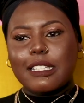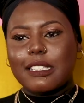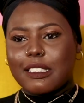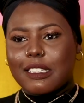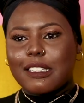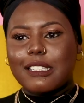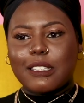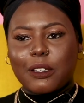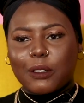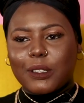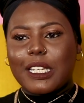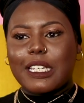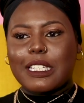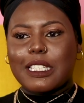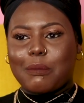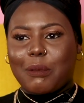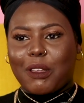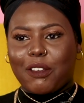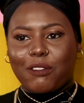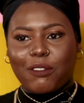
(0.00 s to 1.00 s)
You still need
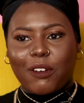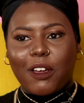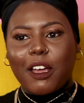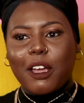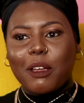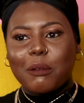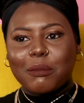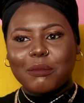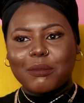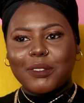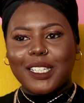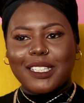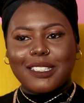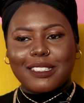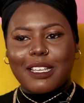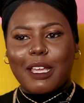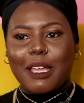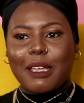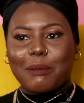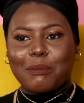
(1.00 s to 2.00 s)
to be firm in
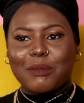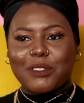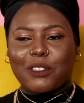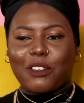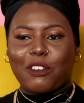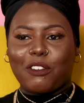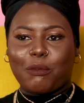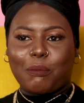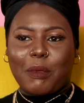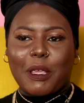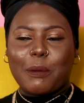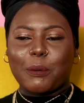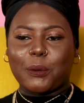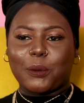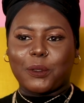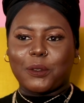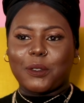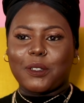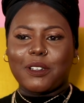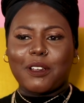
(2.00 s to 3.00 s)
terms of
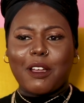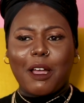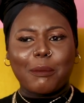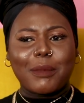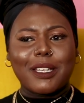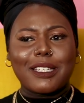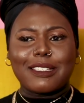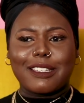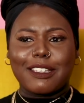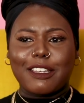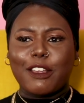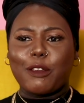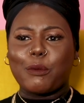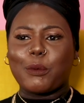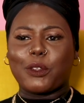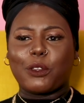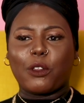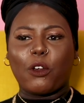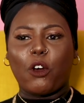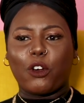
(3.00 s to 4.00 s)
people coming to you
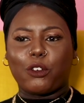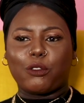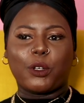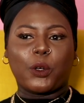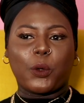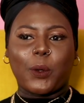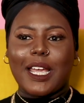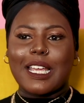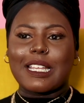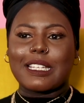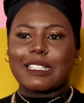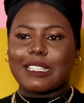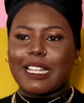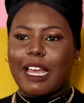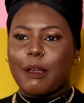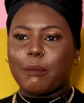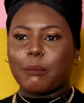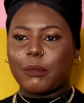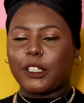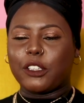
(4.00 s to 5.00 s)
with odd requests
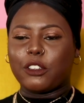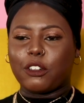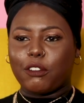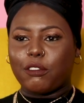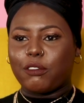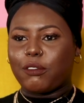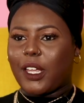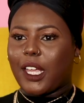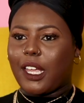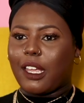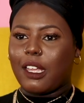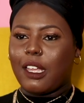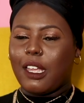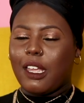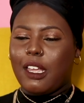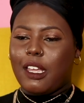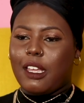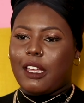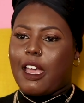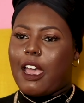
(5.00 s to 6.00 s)
that might not fit
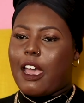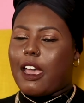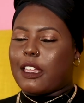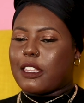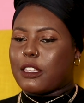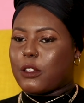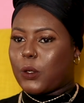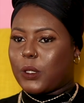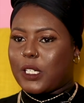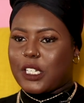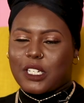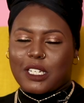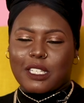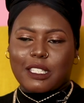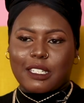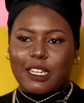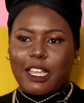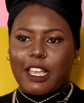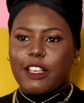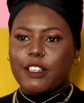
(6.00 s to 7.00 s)
your
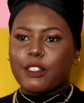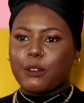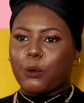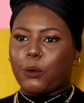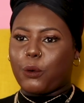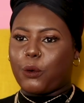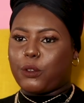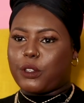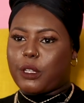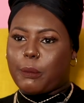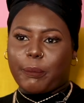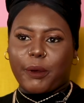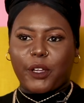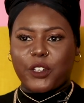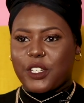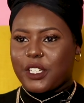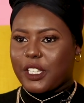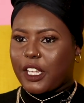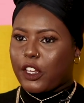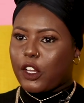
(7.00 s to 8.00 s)
logistics or the
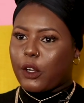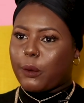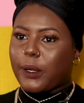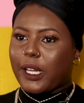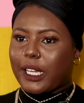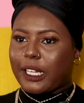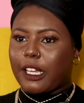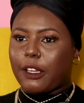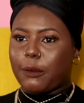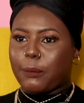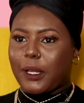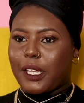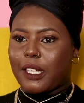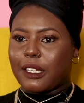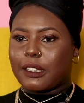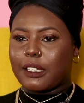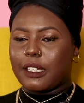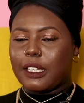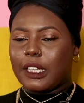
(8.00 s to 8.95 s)
budget that you're working with.